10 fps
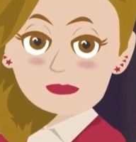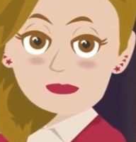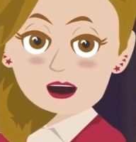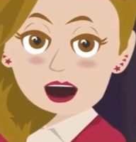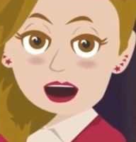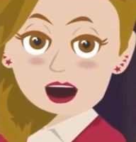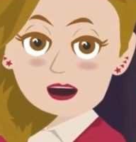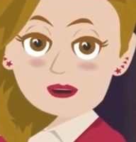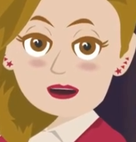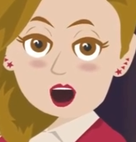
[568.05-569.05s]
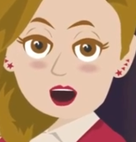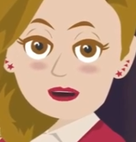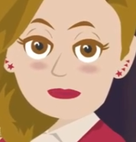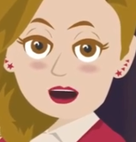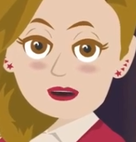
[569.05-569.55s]

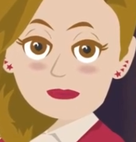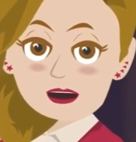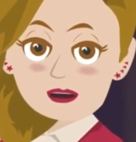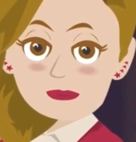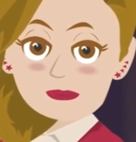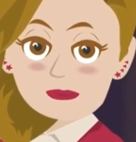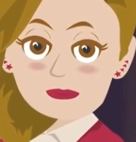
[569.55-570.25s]
non-resistant thought.